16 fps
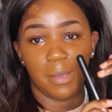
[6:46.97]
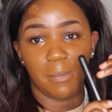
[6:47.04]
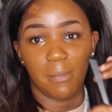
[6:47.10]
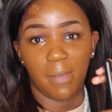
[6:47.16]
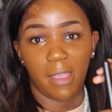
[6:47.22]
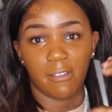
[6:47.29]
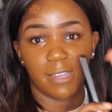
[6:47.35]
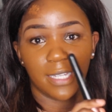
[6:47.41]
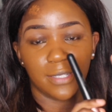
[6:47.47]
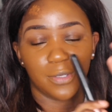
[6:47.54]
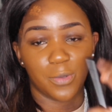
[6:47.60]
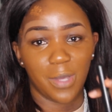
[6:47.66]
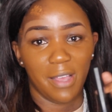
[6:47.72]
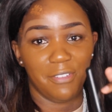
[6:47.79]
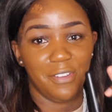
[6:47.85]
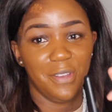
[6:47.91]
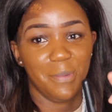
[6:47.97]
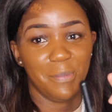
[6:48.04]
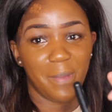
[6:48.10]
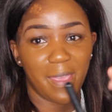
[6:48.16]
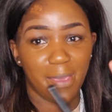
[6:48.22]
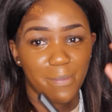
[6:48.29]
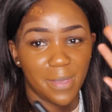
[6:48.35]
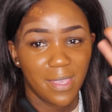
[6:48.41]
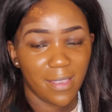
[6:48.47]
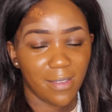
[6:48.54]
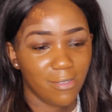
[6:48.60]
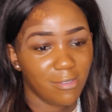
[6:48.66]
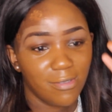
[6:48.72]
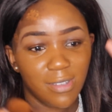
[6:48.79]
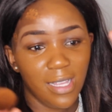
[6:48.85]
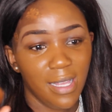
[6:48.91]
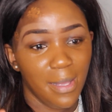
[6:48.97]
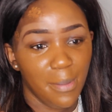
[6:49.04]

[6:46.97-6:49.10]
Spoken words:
married, or having a baby, or